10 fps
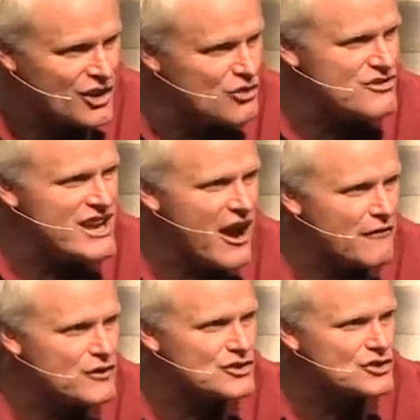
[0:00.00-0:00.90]
You
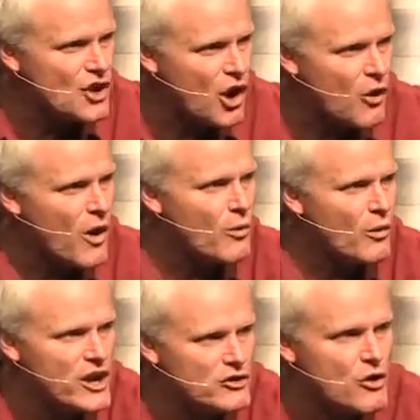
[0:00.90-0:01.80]
never saw what
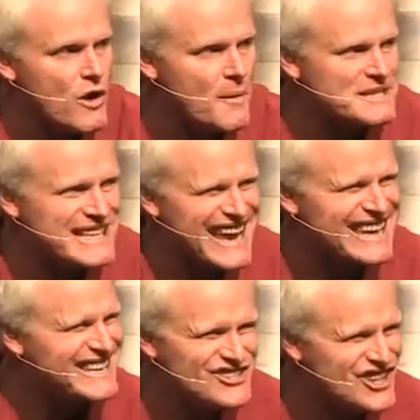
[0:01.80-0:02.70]
we grew up
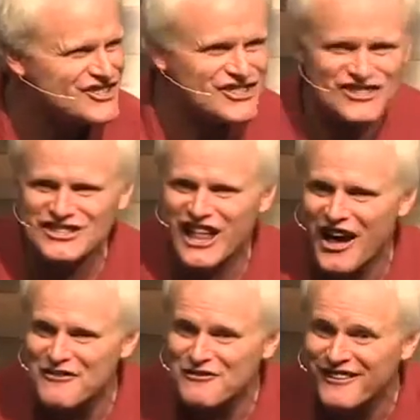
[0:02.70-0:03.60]
saying in Jesus'
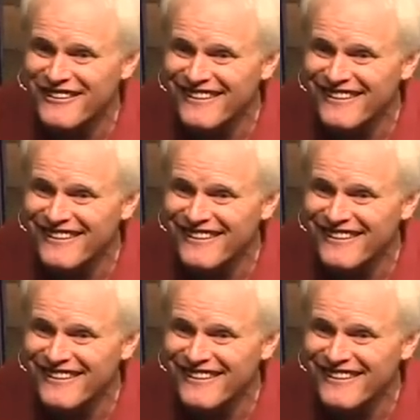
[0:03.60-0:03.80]
life.